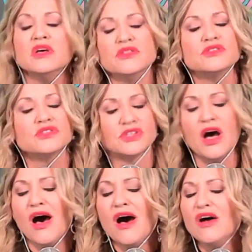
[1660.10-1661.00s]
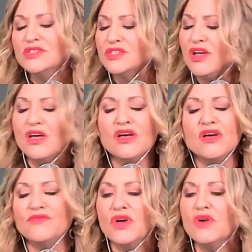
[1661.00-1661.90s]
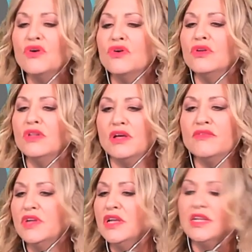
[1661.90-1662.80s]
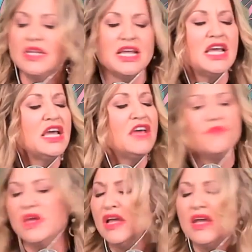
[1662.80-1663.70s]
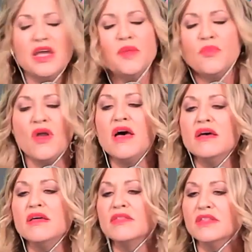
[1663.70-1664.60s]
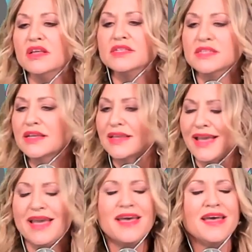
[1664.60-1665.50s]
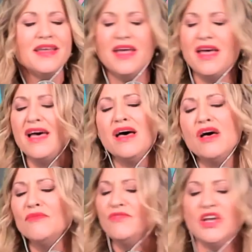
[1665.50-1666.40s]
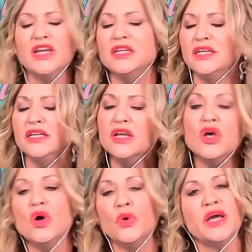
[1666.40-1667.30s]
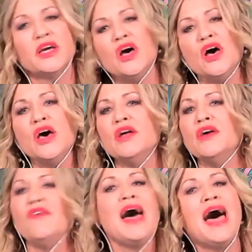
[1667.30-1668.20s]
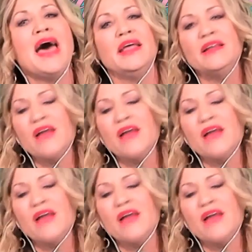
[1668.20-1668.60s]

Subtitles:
The scars of your love, they leave me breathless. I can't help feeling we could have had it